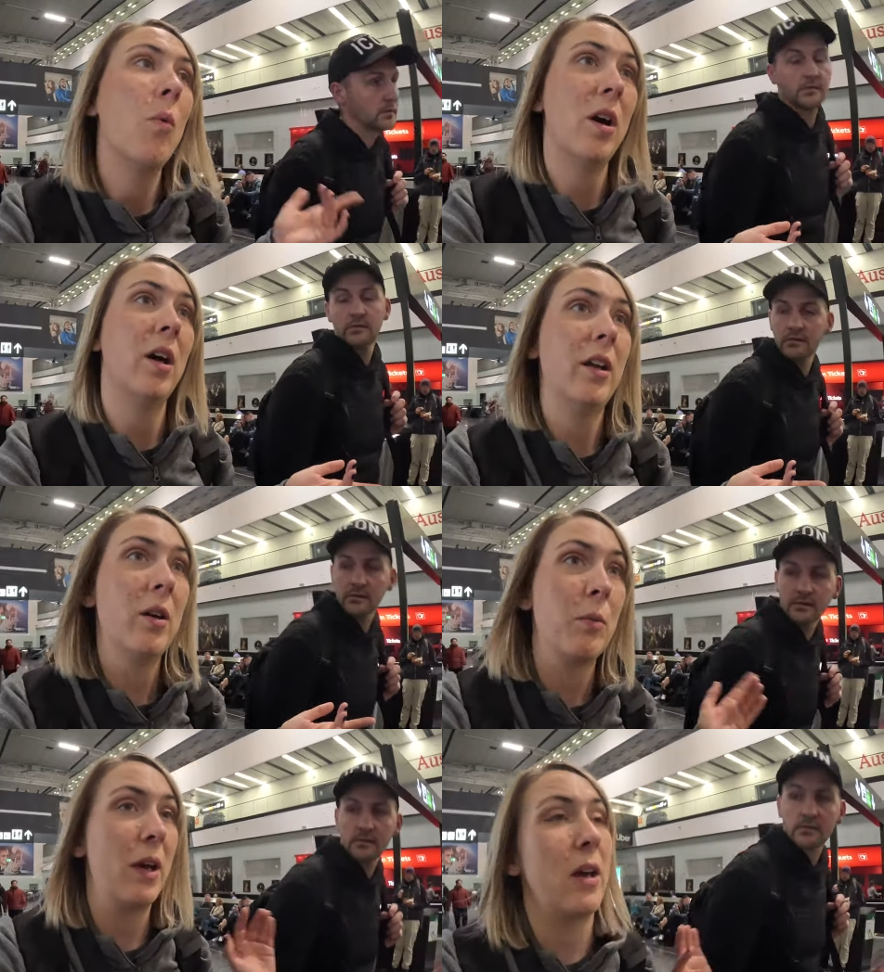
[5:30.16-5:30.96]
Speaker 1: 1,
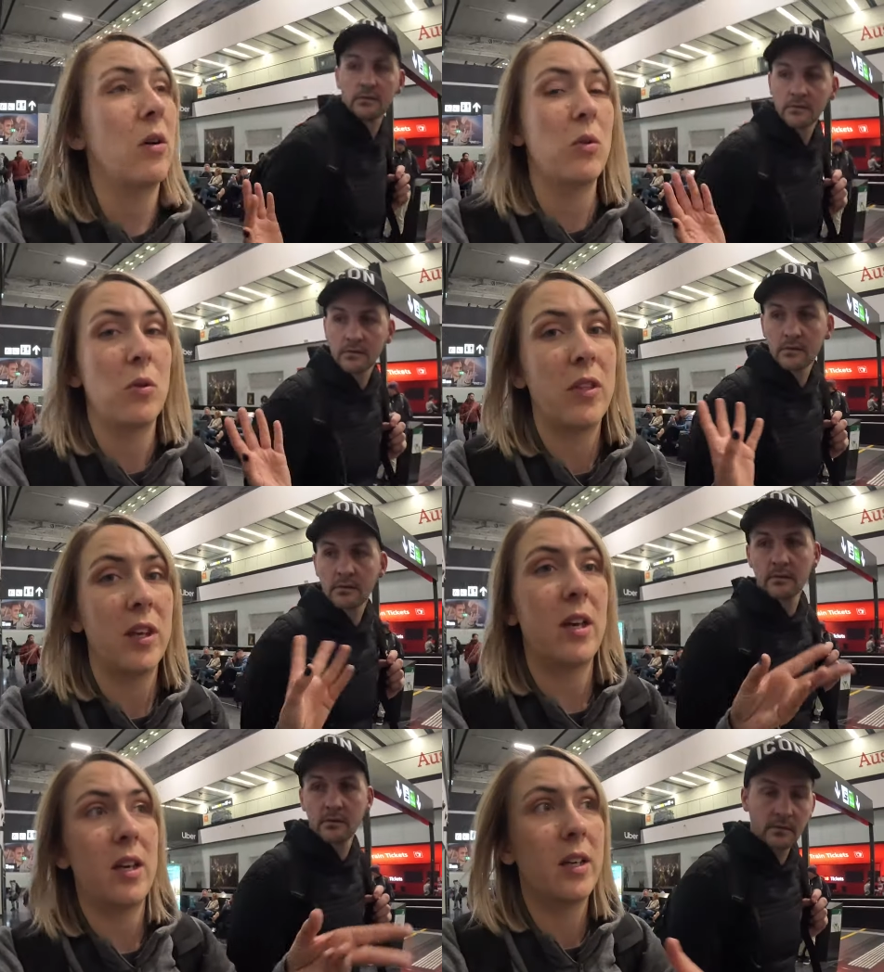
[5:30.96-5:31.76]
where all
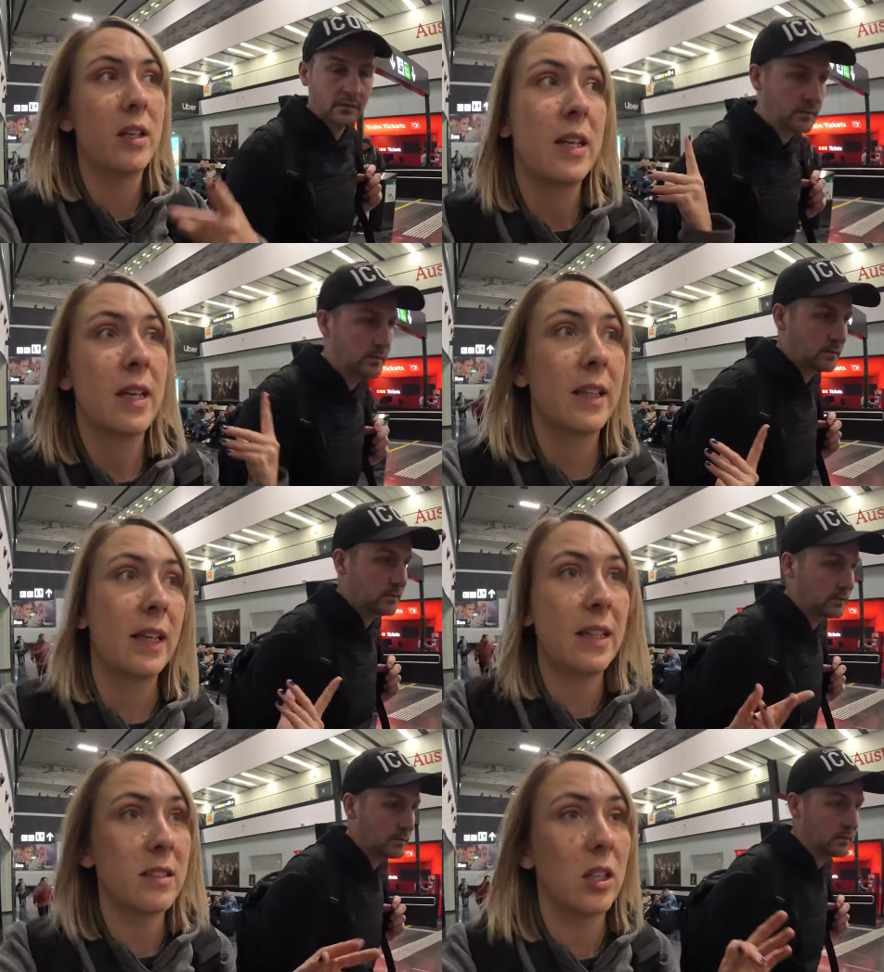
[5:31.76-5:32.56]
the
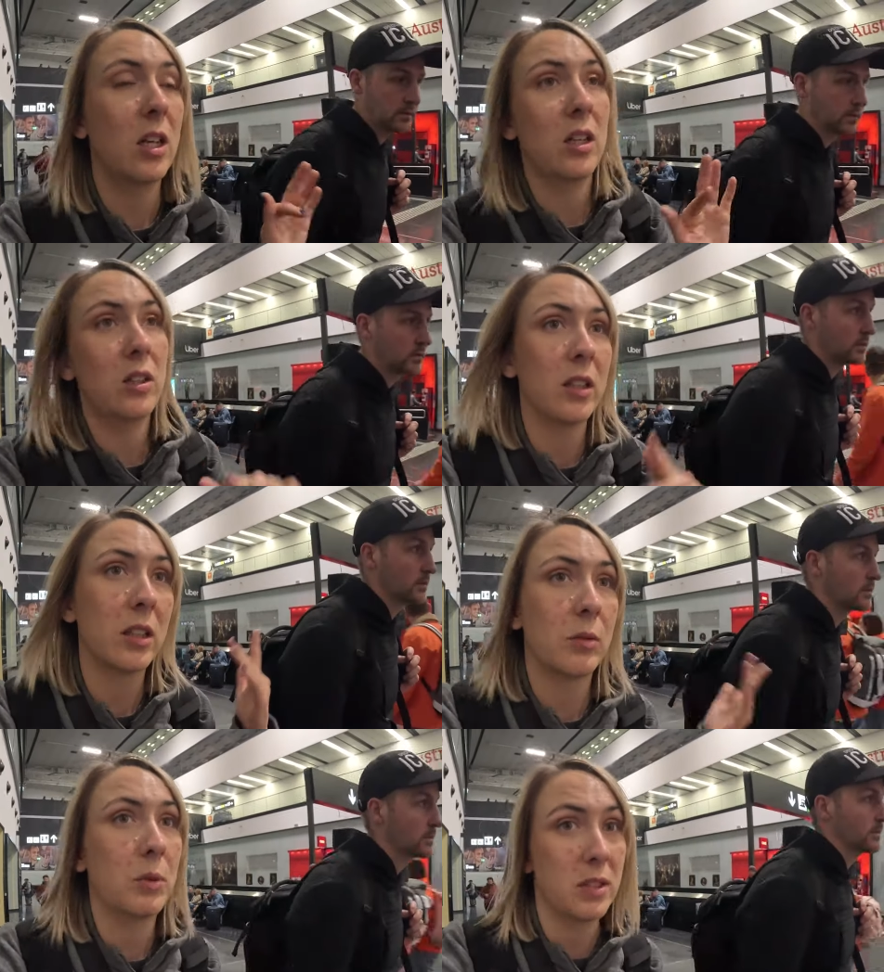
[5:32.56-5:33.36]
gates are, like
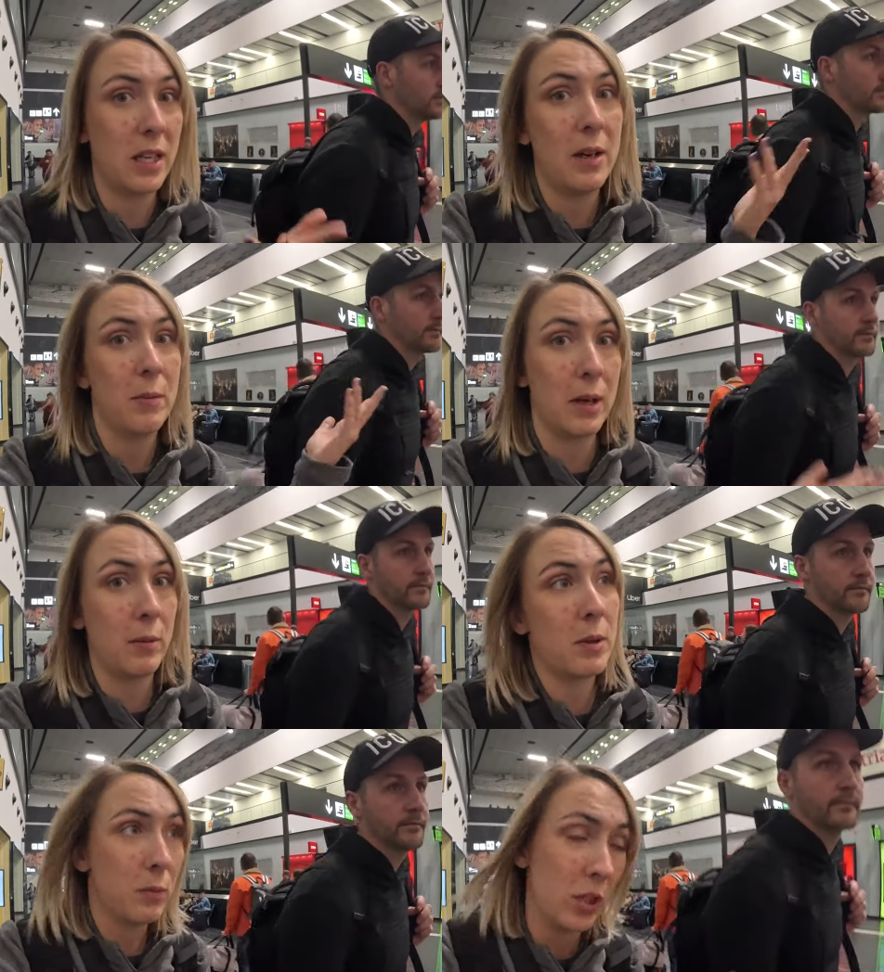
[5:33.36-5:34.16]
was there where
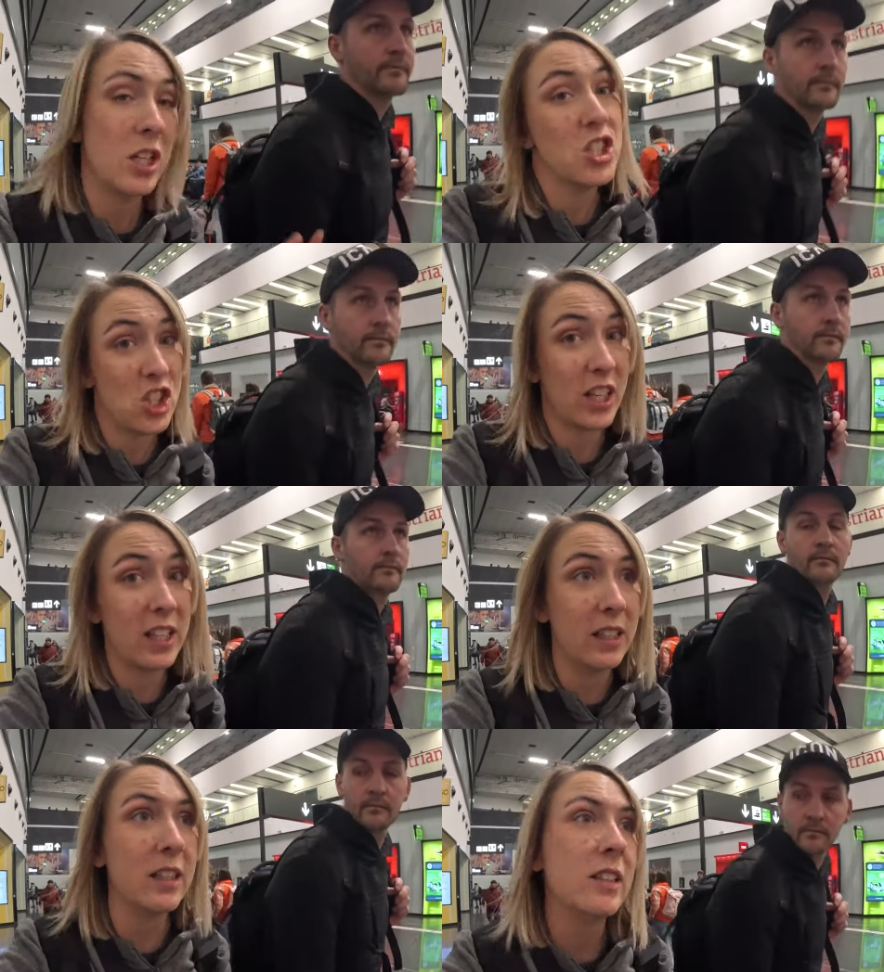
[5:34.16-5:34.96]
we want to check
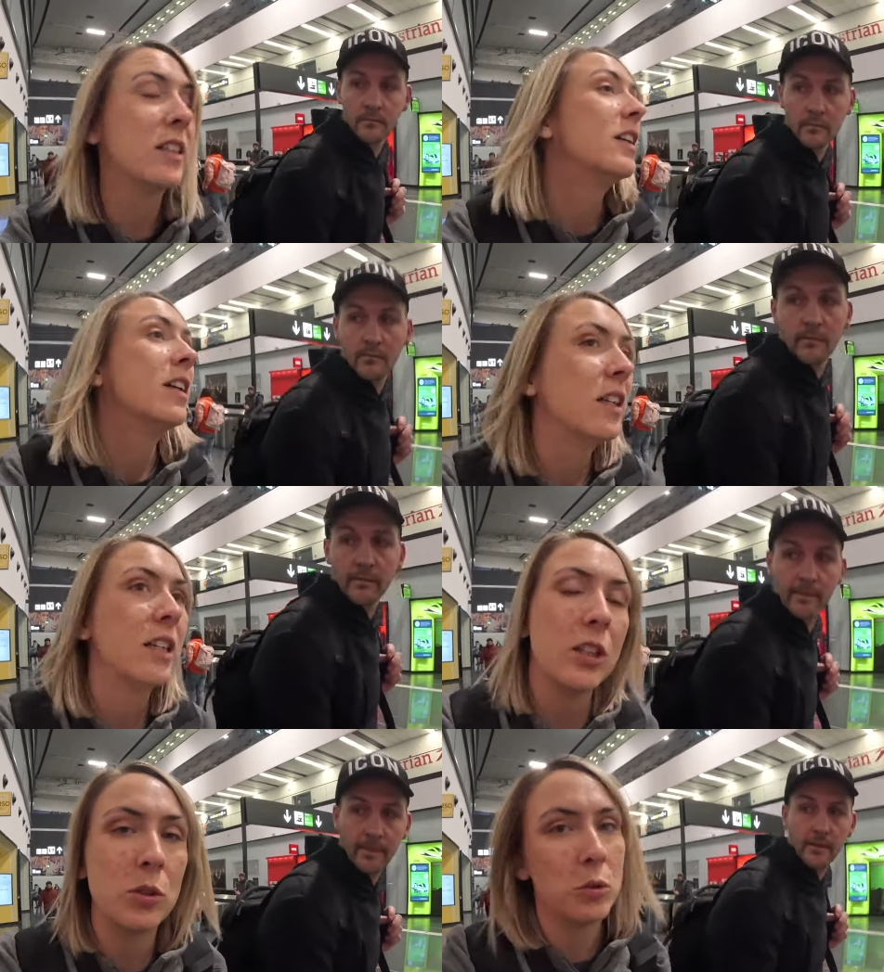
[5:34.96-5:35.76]
in,
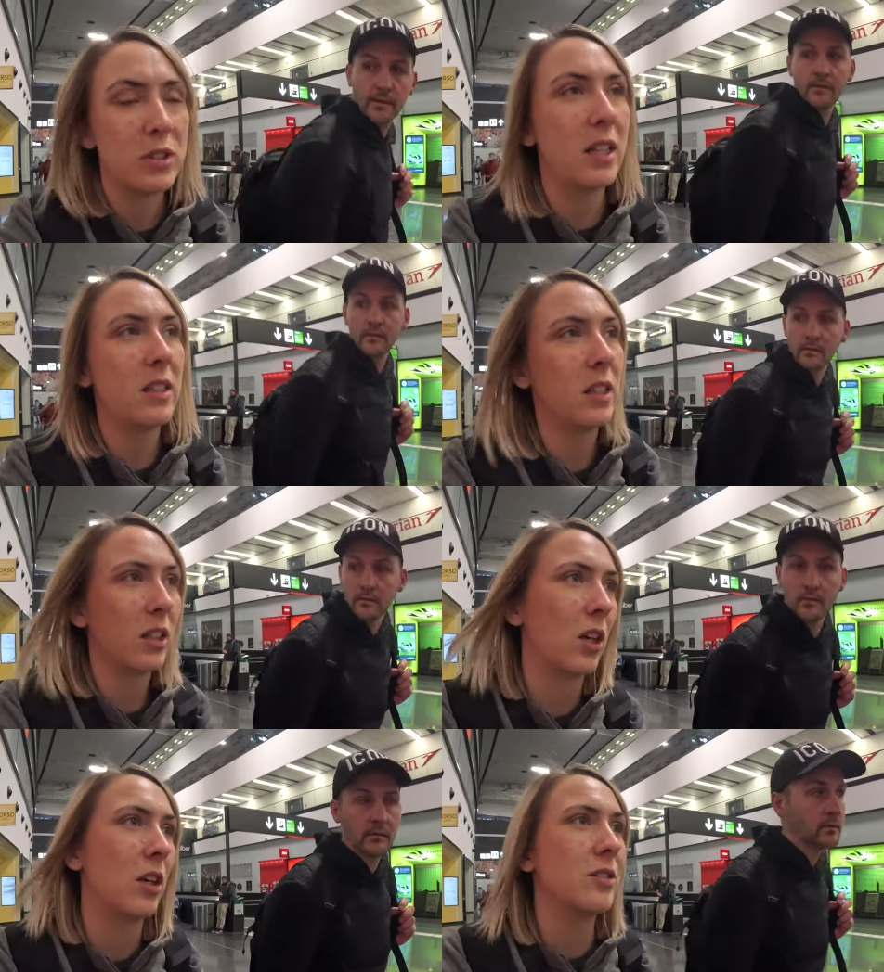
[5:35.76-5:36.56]
is all dead
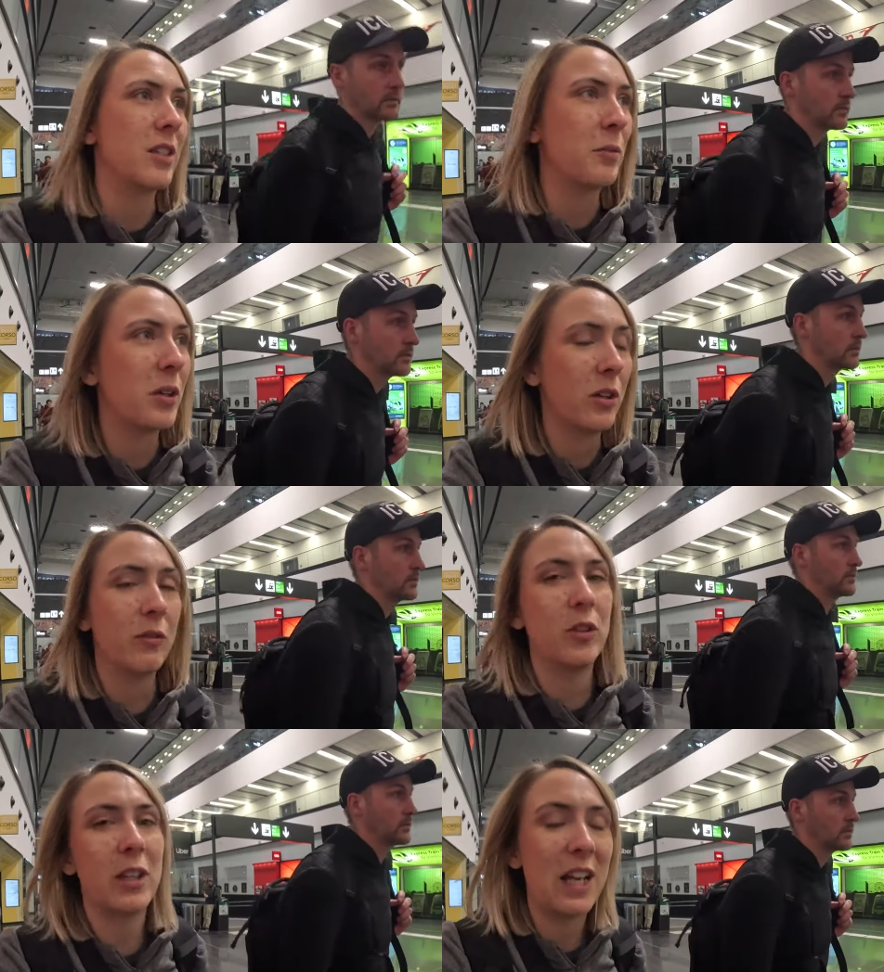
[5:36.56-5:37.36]
and closed. And we
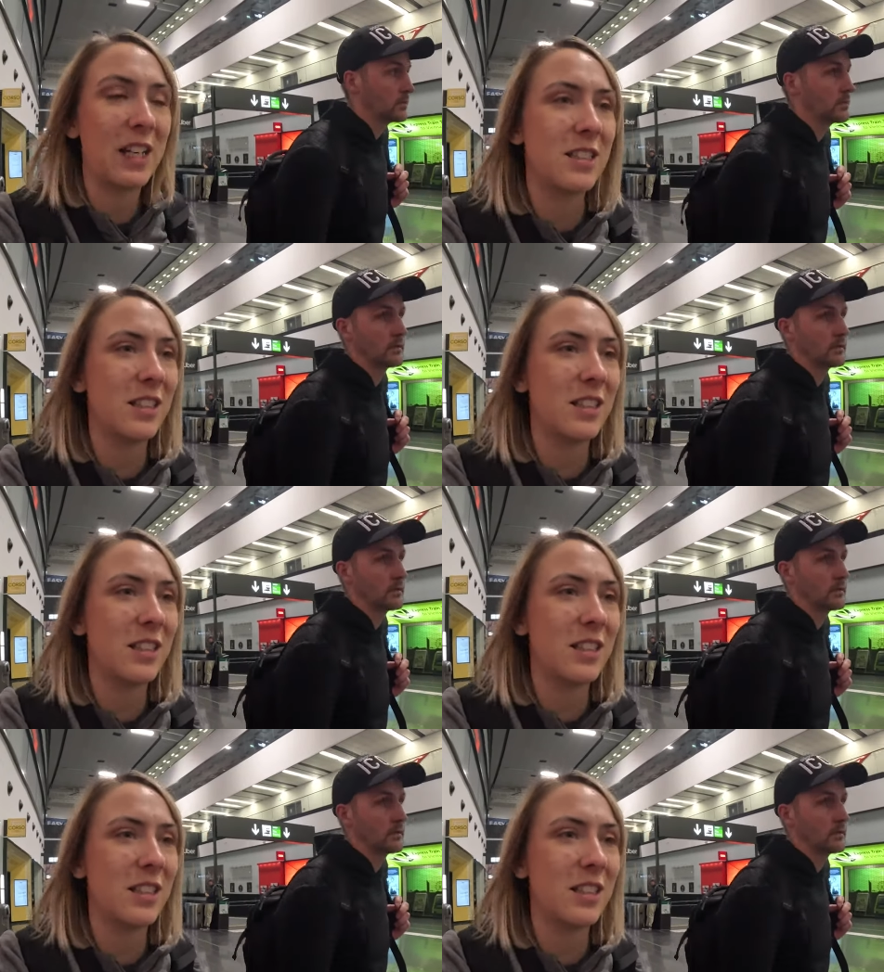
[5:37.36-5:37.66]
can't find any